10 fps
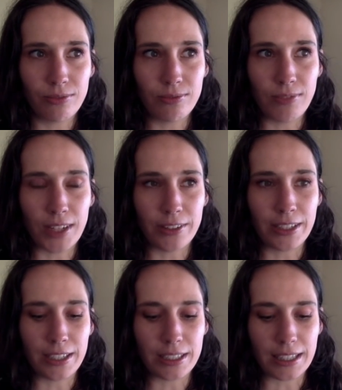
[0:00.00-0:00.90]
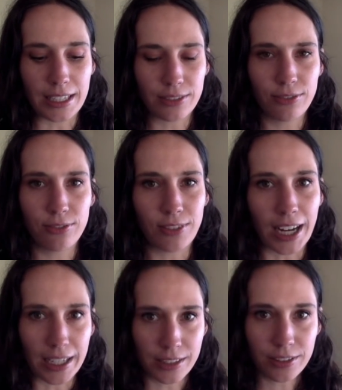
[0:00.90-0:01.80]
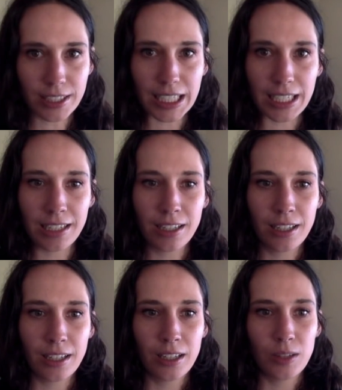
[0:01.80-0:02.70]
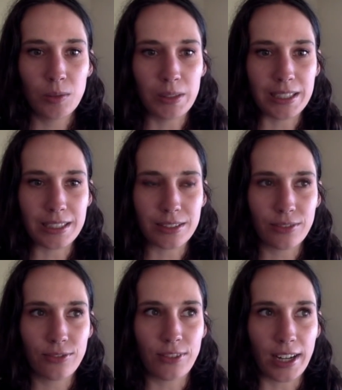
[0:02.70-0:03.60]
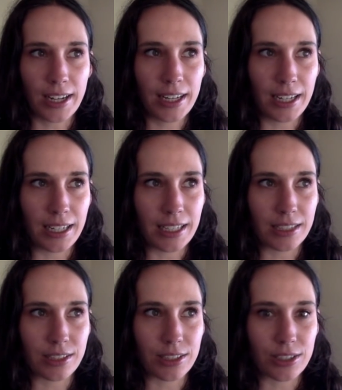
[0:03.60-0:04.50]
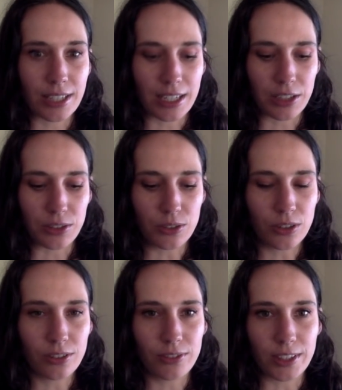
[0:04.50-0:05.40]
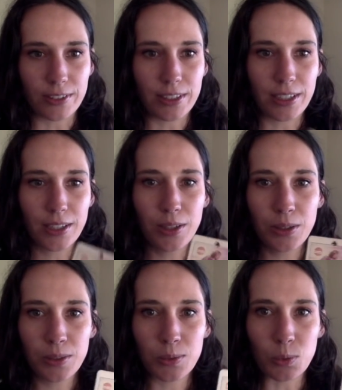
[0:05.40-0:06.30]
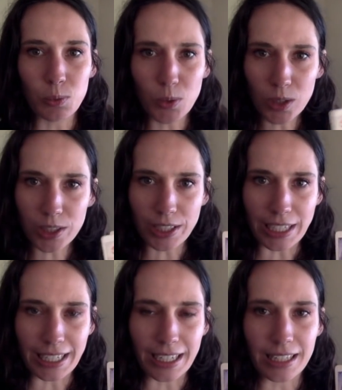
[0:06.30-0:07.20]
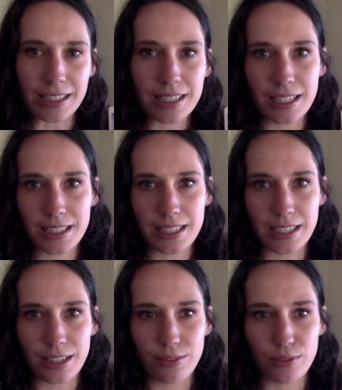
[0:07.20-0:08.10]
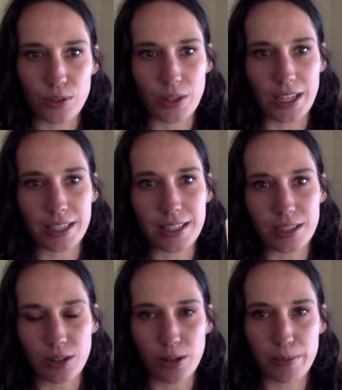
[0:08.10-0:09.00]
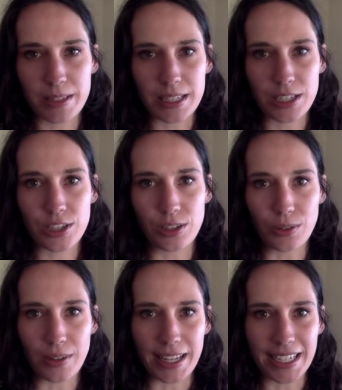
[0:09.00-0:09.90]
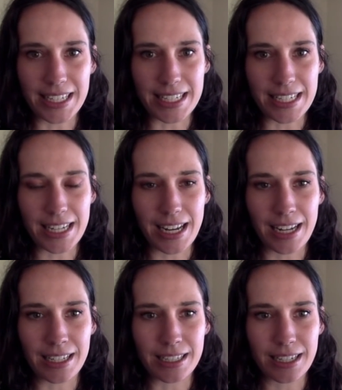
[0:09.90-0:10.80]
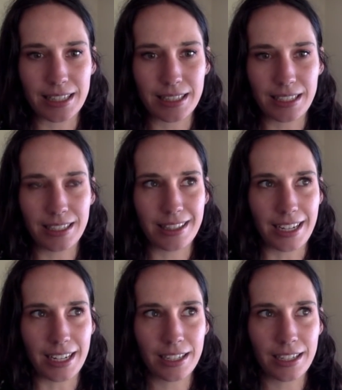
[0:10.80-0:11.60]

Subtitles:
very like fiery, which is fine. It's just that you're very watery and sensitive. So there's this oppositional energy, and I think that